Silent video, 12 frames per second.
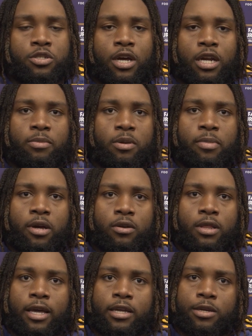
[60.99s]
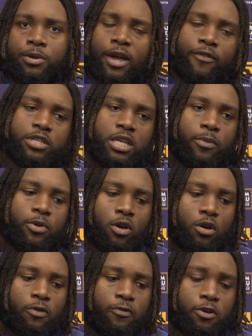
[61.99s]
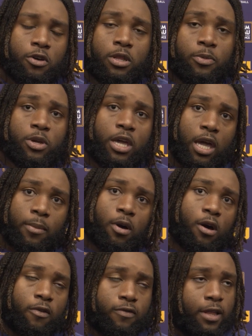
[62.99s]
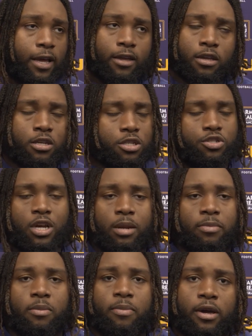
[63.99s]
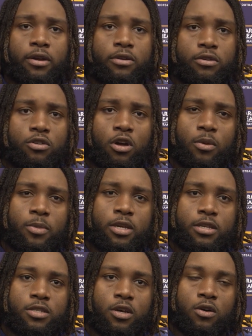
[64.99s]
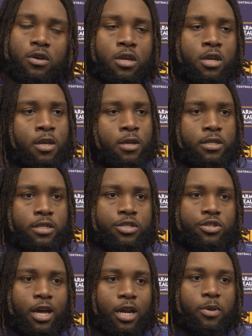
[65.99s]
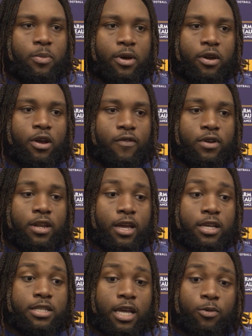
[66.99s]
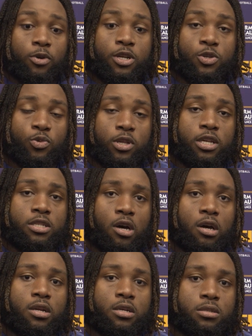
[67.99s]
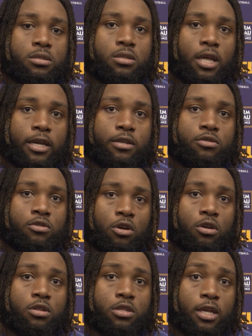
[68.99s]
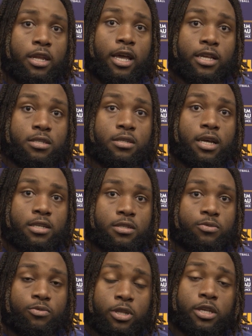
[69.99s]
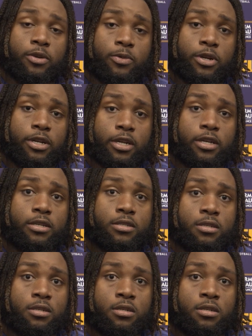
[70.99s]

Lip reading: trying to be better. Like every time we go on the field and we came off, like just trying to be better. You know what I mean? So just trying to be better every day is like what he's really taught us. Like and that's really what it is.